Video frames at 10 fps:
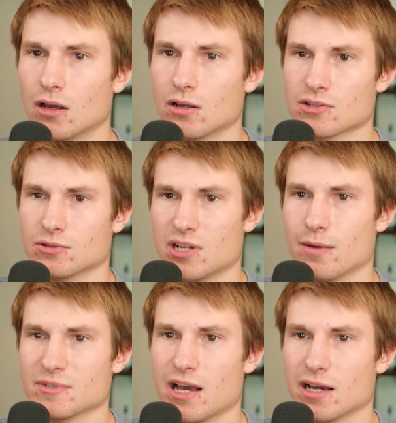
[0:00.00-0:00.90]
So
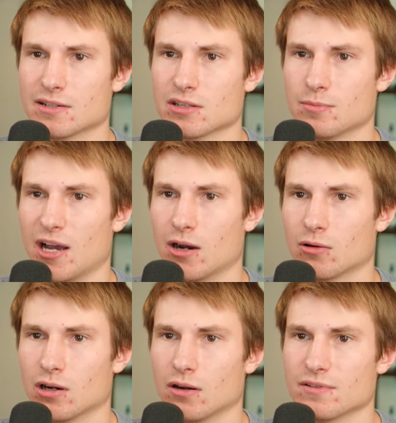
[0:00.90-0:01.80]
times x to the power
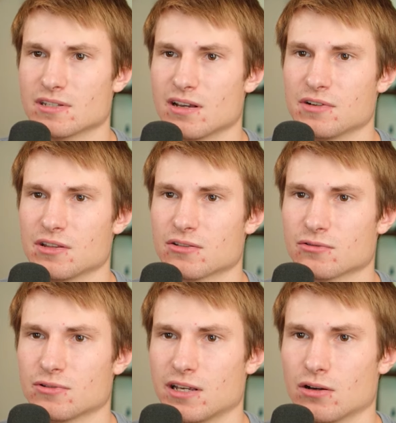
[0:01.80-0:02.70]
of
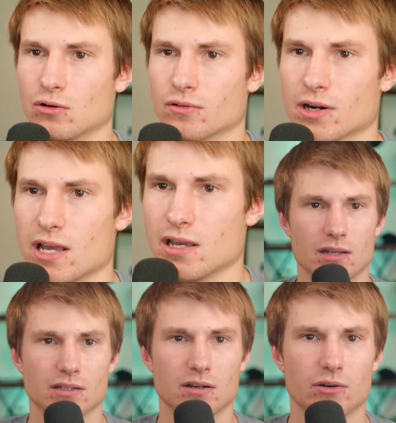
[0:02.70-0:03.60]
73 over 8.
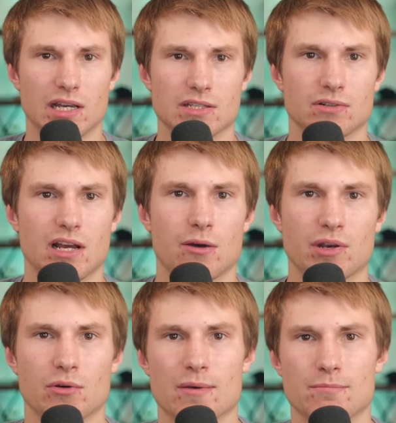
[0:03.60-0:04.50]
Okay, so now we know
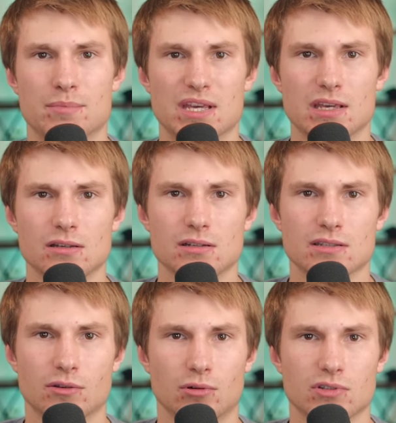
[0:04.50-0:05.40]
that b is
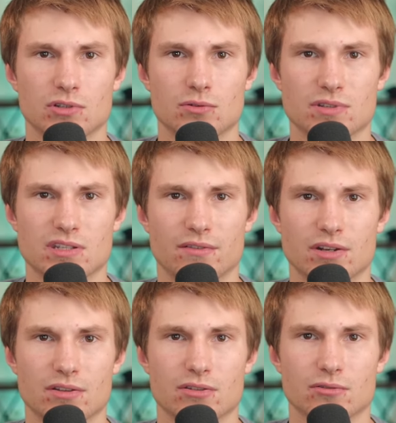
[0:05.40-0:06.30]
equal to
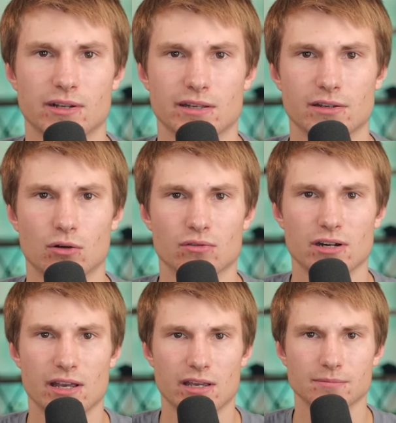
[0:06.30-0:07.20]
73 over
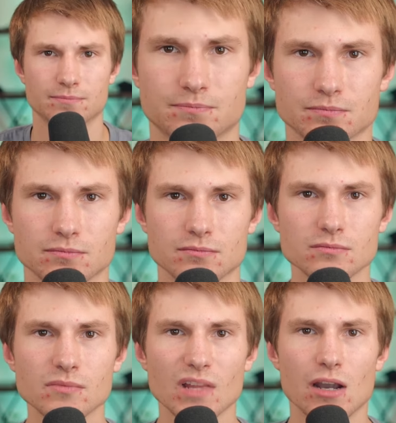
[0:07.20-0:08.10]
8.
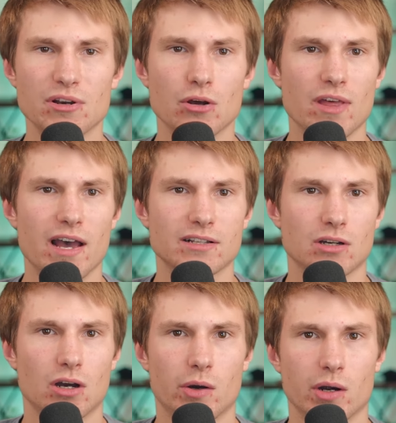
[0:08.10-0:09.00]
And we know that
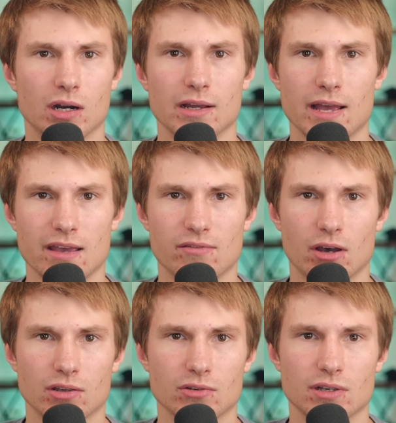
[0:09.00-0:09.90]
our a
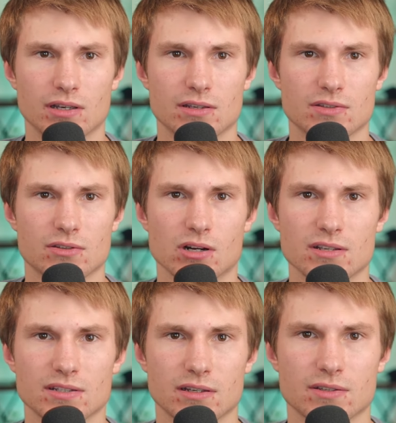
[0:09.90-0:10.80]
value is 36.